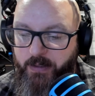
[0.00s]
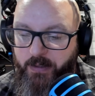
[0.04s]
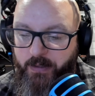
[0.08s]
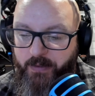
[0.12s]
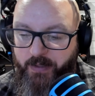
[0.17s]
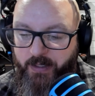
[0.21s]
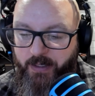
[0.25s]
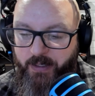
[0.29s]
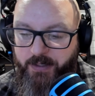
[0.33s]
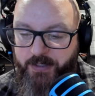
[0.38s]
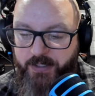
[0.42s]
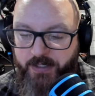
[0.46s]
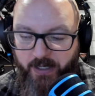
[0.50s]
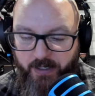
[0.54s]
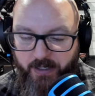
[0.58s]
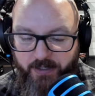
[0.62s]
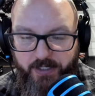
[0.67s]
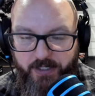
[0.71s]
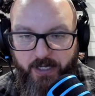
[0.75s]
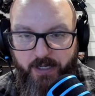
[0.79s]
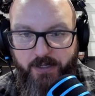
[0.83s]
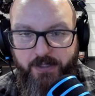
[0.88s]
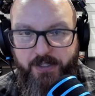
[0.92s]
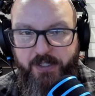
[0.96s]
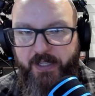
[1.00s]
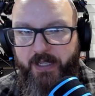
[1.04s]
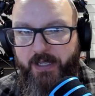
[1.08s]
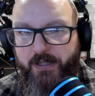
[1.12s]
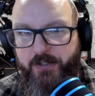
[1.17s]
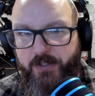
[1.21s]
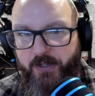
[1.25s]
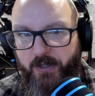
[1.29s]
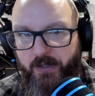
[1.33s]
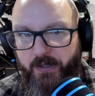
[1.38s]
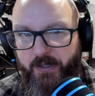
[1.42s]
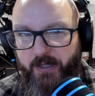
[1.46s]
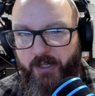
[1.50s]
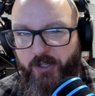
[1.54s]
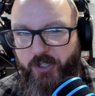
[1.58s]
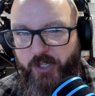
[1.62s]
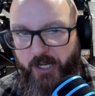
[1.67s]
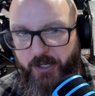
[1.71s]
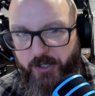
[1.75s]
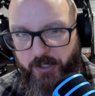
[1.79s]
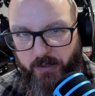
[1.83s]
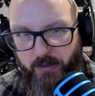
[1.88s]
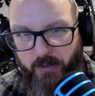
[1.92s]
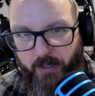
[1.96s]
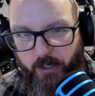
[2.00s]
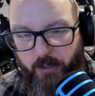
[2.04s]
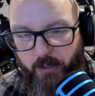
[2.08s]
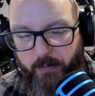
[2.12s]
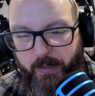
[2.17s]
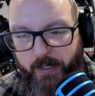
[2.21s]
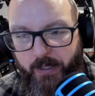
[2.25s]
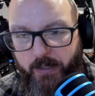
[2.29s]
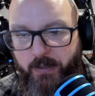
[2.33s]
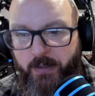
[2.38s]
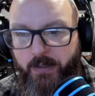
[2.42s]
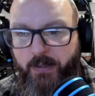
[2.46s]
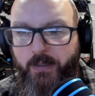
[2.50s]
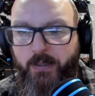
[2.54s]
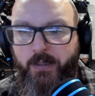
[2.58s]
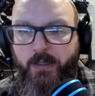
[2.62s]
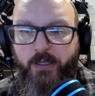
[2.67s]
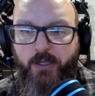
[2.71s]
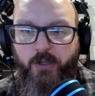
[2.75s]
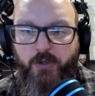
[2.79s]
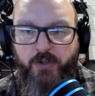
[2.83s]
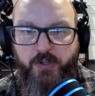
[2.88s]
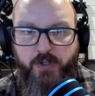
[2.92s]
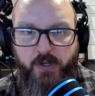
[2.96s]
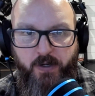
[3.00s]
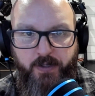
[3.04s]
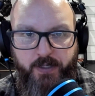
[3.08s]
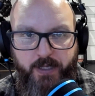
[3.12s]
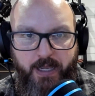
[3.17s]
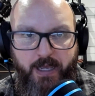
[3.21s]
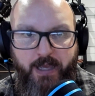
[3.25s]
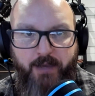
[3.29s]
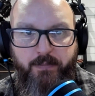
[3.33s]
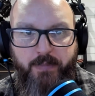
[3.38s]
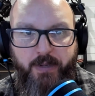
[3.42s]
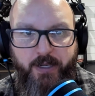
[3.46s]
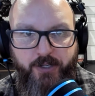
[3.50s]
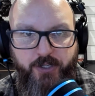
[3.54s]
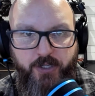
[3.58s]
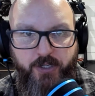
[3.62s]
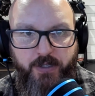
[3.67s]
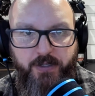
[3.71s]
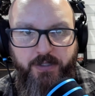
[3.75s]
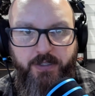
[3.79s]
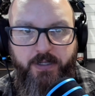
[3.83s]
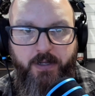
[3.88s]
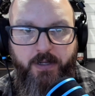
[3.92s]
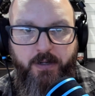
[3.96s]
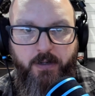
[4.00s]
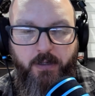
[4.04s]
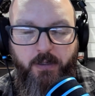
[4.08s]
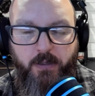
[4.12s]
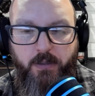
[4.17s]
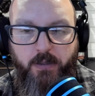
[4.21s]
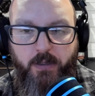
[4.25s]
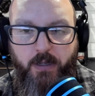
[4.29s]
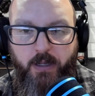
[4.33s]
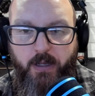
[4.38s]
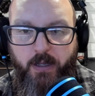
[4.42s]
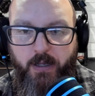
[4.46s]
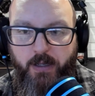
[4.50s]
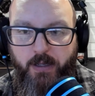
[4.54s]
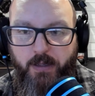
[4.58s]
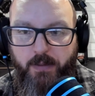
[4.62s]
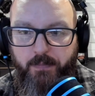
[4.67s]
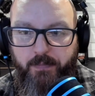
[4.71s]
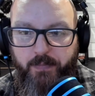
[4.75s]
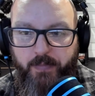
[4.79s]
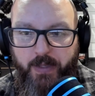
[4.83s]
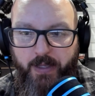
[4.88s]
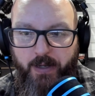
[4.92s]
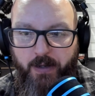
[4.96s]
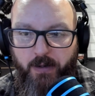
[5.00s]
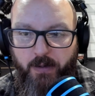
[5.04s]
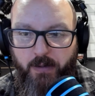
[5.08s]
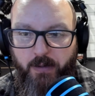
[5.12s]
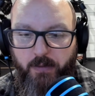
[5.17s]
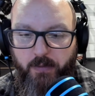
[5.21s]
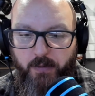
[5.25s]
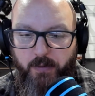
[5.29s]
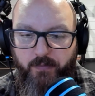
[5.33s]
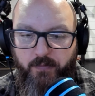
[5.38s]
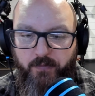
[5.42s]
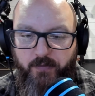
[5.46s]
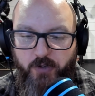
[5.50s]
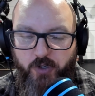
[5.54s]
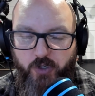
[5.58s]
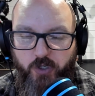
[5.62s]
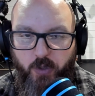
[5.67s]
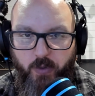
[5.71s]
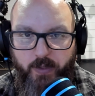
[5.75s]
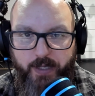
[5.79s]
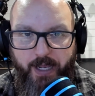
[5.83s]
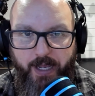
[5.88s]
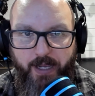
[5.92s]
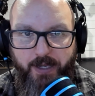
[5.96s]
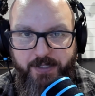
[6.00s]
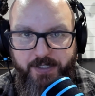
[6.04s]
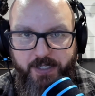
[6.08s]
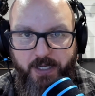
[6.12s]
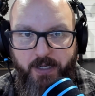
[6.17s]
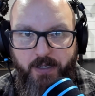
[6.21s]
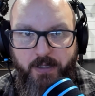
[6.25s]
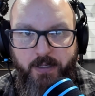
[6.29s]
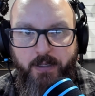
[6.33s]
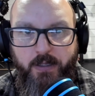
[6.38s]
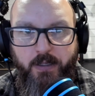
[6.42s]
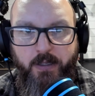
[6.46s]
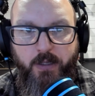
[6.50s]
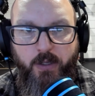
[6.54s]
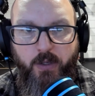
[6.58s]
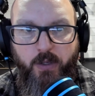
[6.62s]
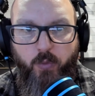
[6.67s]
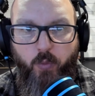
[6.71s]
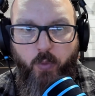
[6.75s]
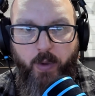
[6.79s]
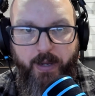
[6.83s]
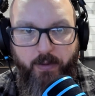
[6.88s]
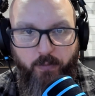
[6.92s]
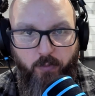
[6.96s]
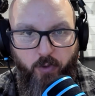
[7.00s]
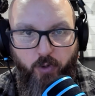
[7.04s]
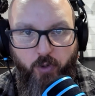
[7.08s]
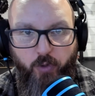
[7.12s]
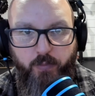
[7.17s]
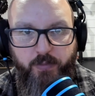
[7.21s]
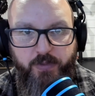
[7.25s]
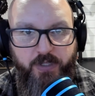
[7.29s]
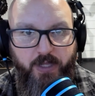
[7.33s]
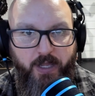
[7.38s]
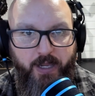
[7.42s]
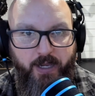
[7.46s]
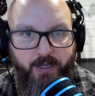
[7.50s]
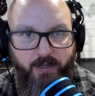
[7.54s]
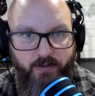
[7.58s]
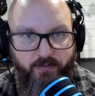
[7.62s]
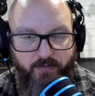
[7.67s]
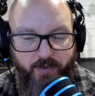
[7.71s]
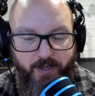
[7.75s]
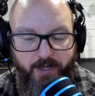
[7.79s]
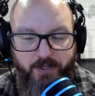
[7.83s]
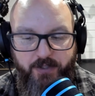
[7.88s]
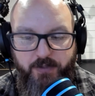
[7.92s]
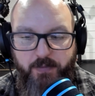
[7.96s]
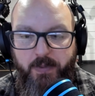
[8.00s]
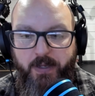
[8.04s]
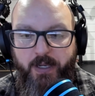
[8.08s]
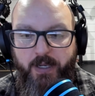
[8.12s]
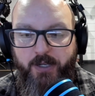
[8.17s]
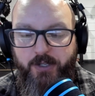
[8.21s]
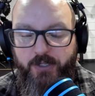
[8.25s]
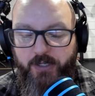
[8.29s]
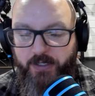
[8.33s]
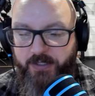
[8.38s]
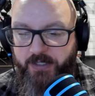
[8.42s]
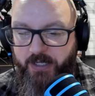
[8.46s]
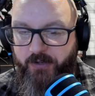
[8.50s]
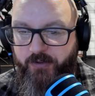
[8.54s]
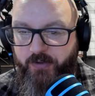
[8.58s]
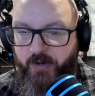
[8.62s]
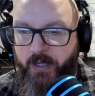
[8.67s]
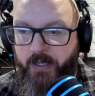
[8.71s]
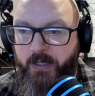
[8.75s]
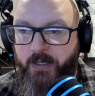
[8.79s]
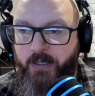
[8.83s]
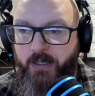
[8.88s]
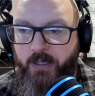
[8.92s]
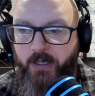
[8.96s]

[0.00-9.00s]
The 60s, things started to change a little bit. You start to have beaches that are showcasing weight rooms, like in Venice Beach, etc.